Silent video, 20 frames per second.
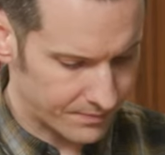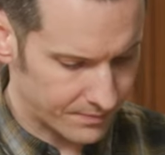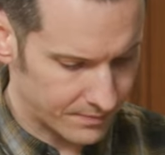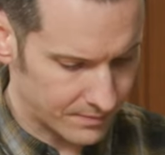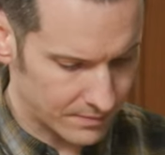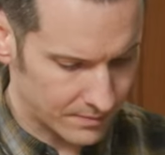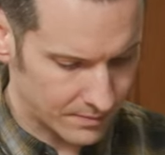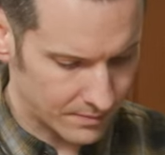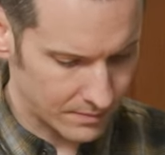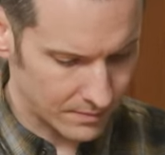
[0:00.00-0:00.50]

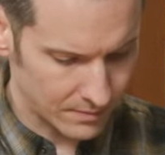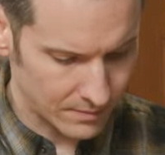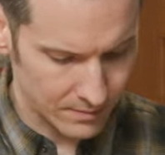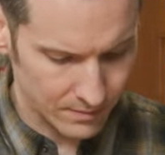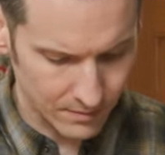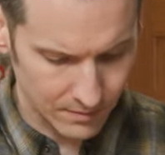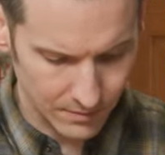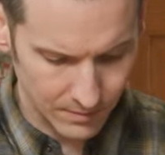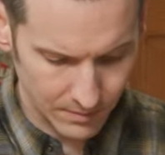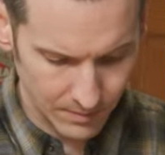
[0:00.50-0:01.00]

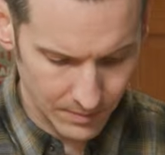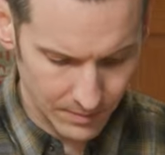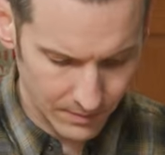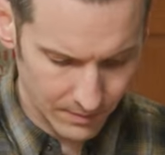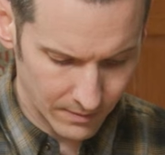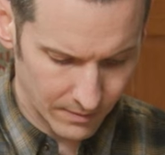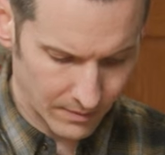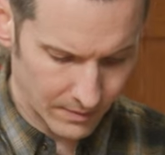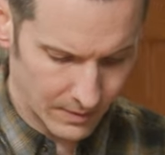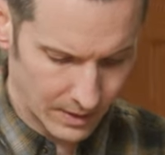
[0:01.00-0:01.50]

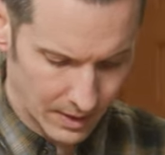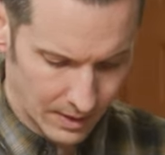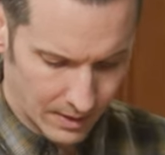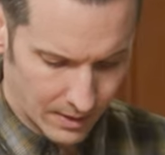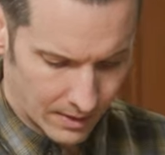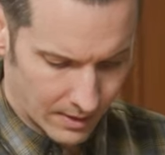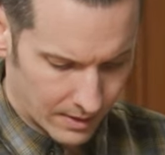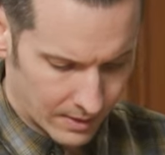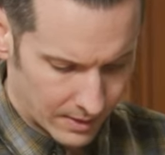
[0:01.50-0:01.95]
Nothing is said.